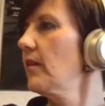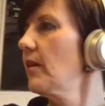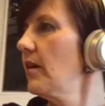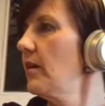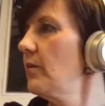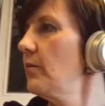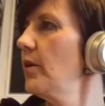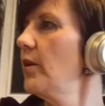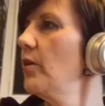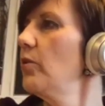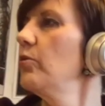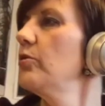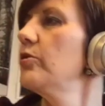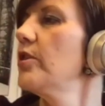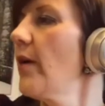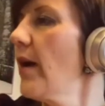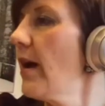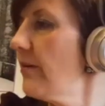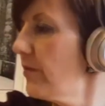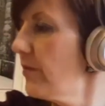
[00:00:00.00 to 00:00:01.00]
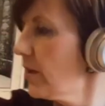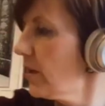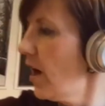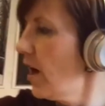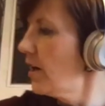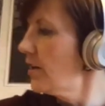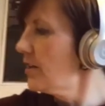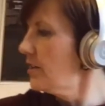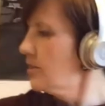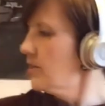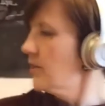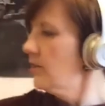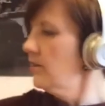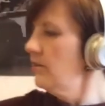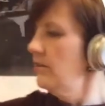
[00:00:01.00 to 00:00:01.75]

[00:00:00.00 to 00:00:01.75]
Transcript: And we also have a Cardington,